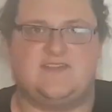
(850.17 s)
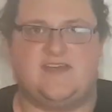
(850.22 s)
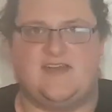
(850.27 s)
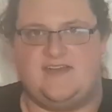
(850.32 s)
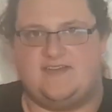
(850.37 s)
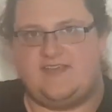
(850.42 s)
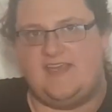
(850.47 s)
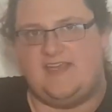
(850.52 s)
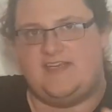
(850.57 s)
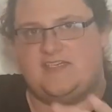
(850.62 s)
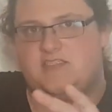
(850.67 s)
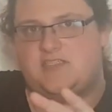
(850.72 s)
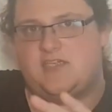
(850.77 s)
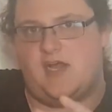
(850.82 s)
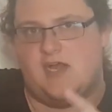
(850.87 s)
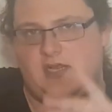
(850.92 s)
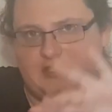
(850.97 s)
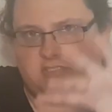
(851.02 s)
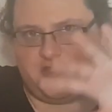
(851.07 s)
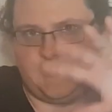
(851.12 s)
And as he
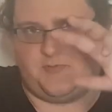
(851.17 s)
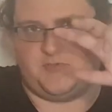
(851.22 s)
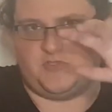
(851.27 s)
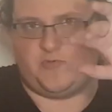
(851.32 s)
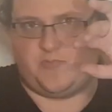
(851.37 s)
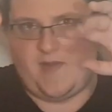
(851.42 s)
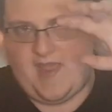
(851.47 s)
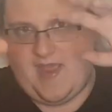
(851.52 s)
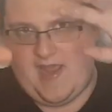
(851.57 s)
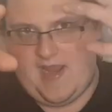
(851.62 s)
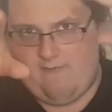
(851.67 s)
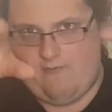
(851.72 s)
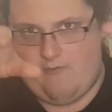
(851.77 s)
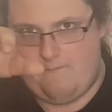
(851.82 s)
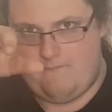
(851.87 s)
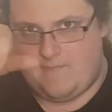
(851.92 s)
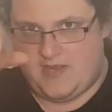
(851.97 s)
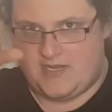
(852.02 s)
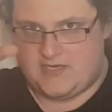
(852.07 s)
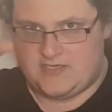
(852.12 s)
starts to prepare a
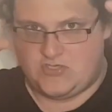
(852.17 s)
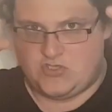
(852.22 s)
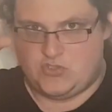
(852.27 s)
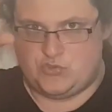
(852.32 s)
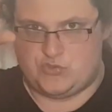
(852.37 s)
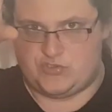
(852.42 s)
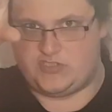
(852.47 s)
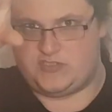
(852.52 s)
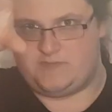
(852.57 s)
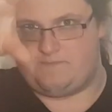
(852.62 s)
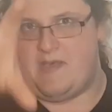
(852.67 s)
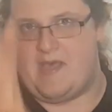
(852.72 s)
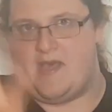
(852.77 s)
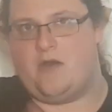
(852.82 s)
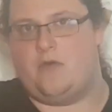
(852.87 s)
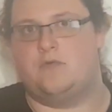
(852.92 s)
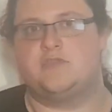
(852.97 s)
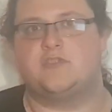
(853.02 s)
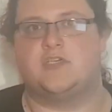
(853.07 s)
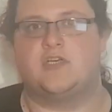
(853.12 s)
magical
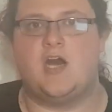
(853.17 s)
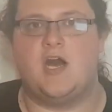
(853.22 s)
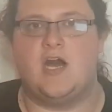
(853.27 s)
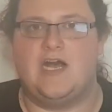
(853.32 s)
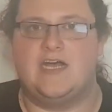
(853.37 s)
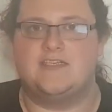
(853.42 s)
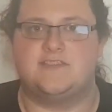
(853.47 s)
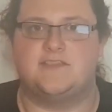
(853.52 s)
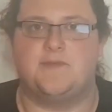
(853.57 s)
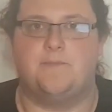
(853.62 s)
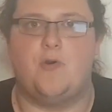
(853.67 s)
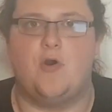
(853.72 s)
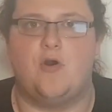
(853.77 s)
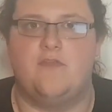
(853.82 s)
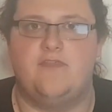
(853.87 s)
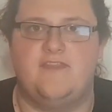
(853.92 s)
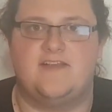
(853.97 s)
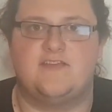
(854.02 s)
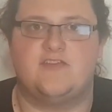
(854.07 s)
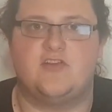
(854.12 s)
spell to cast
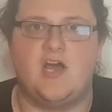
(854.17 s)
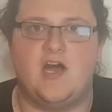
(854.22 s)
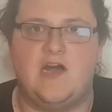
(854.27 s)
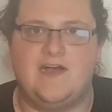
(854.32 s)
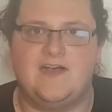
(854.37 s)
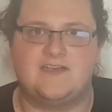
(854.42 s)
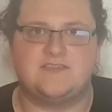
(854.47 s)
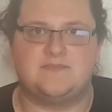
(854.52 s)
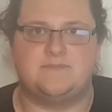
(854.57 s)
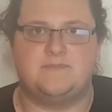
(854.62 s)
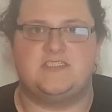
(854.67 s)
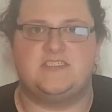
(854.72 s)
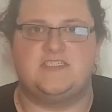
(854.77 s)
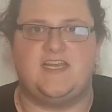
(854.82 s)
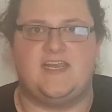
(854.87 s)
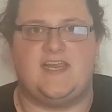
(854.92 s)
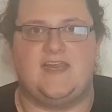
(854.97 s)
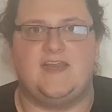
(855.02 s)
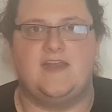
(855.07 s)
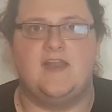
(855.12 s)
upon this cursed
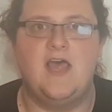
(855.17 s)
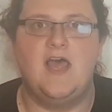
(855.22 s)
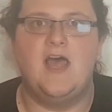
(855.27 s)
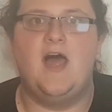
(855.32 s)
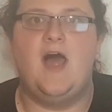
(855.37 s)
machine,